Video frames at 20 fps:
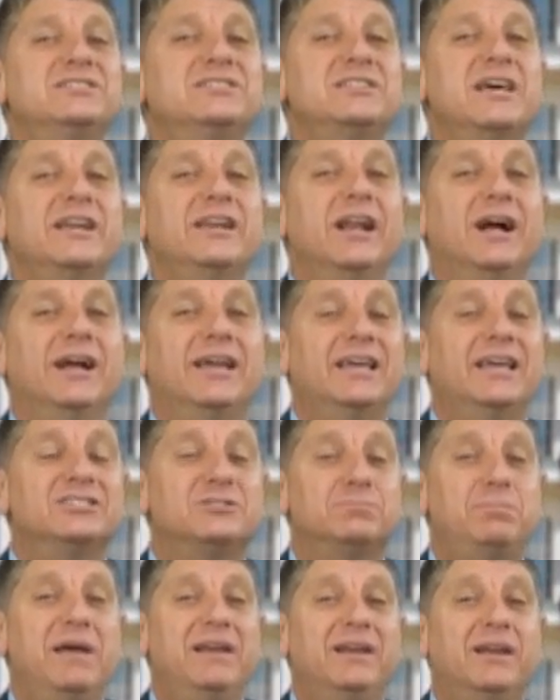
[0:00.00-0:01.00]
Senate
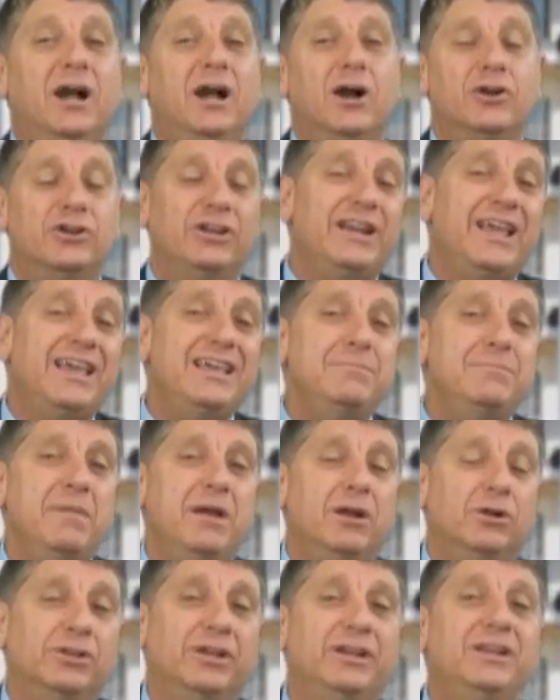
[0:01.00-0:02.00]
against Ben Cardin in
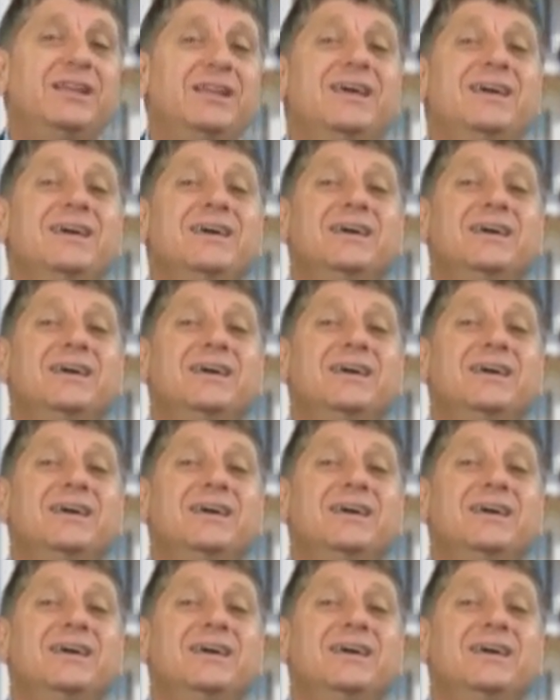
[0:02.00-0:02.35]
Maryland.